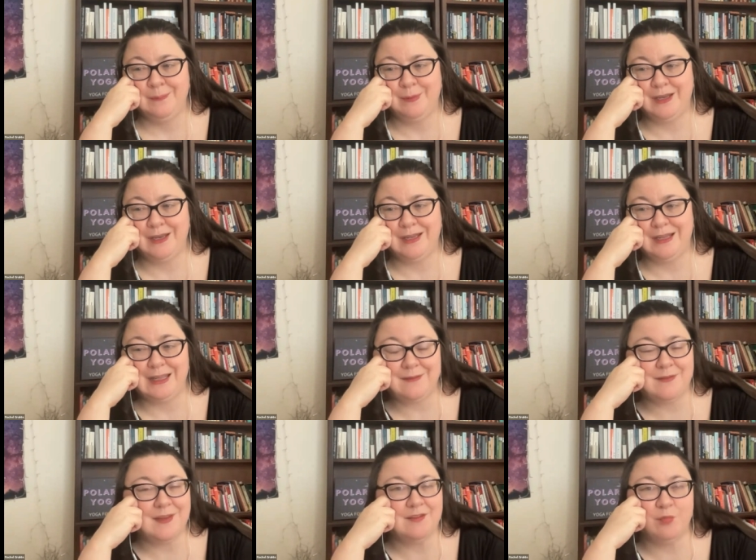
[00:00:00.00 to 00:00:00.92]
But
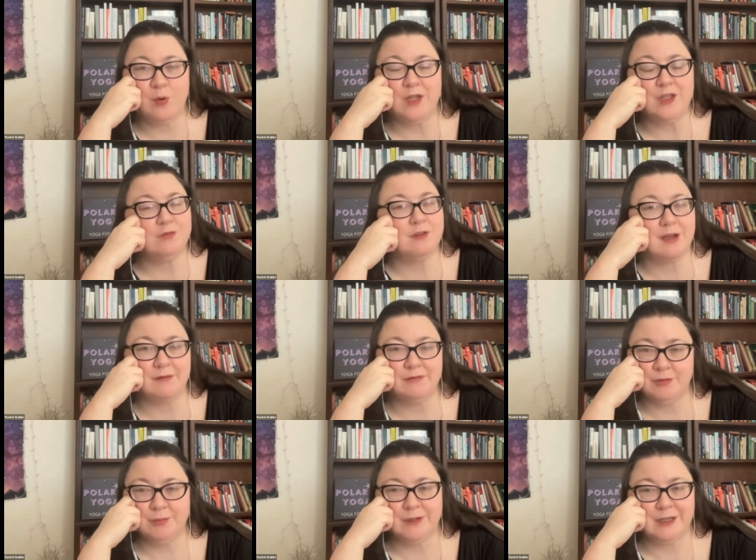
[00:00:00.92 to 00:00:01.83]
even if what you
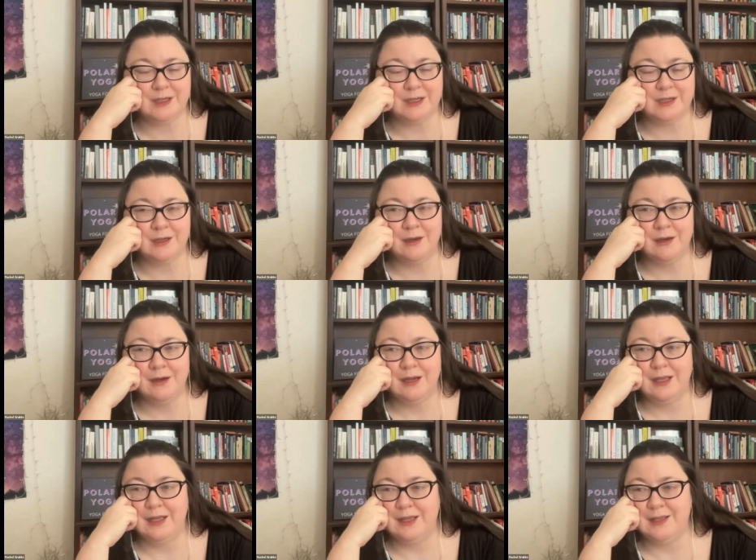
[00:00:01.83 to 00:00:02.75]
love to read
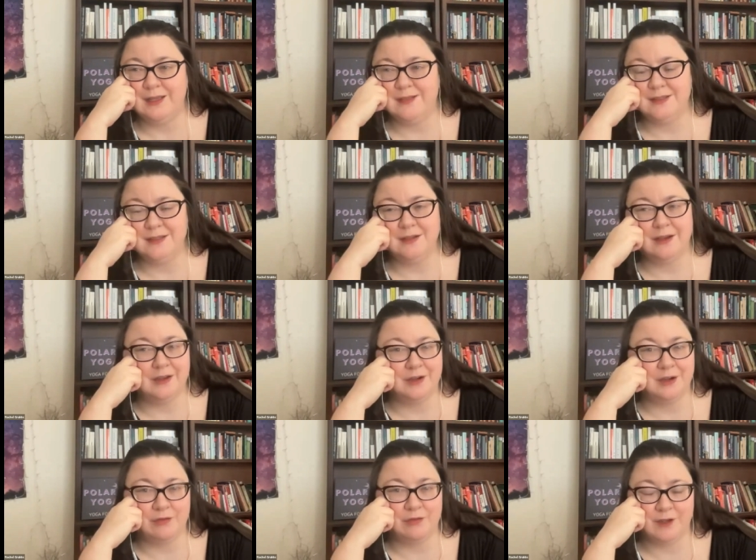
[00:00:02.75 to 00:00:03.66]
is young
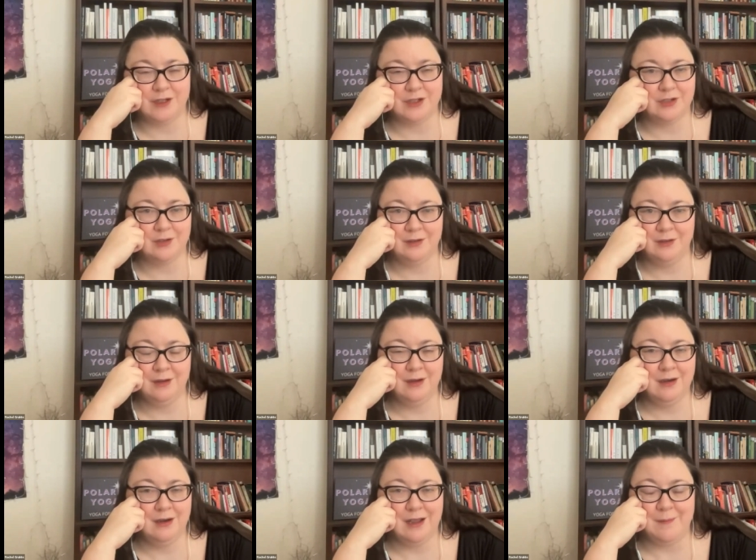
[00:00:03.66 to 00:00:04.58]
adult fiction,
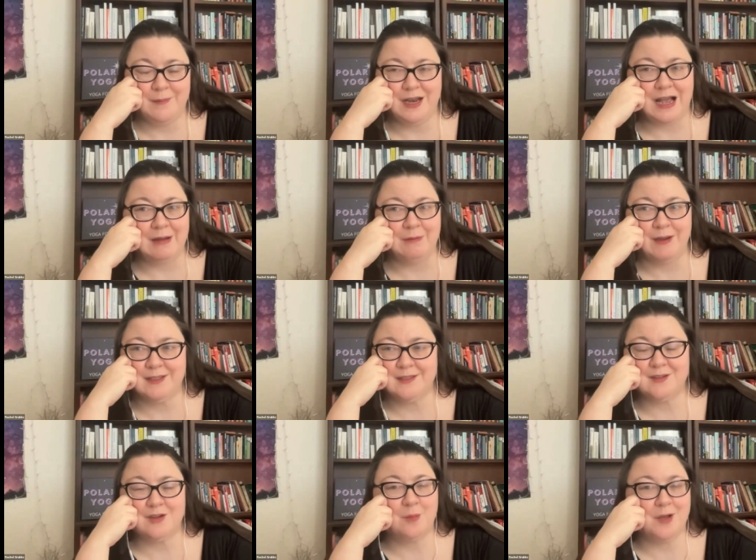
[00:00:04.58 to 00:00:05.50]
I mean, I read
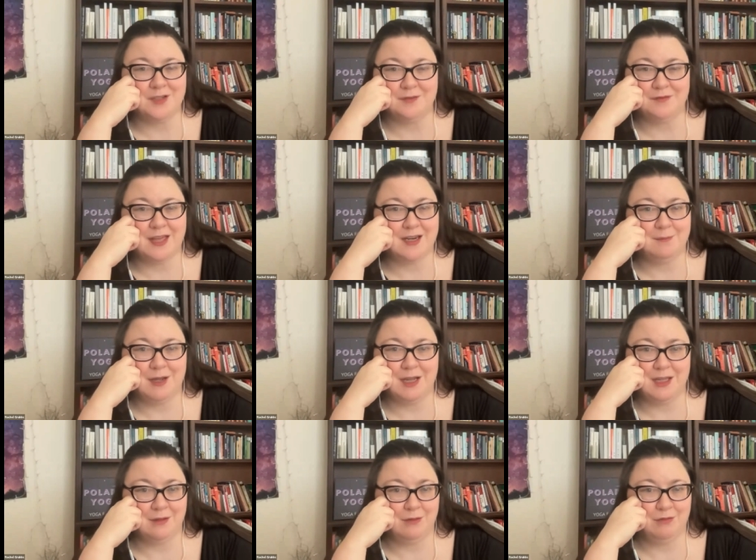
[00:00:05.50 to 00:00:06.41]
so much of that in
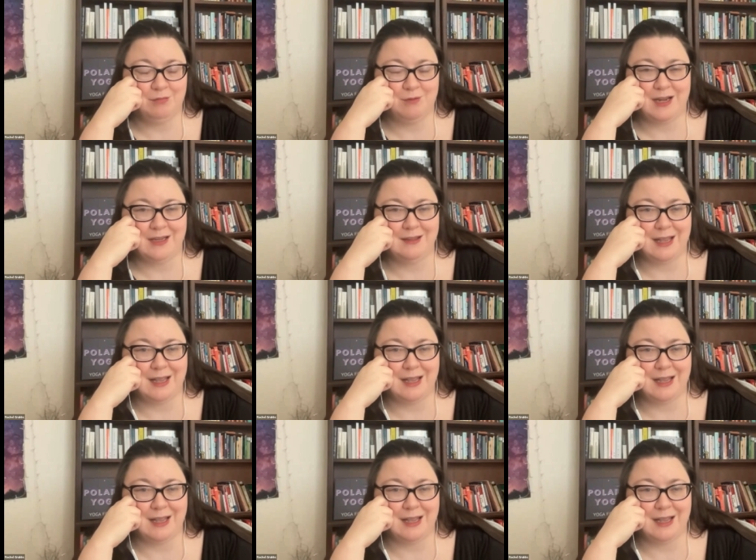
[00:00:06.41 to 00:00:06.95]
my youth, right?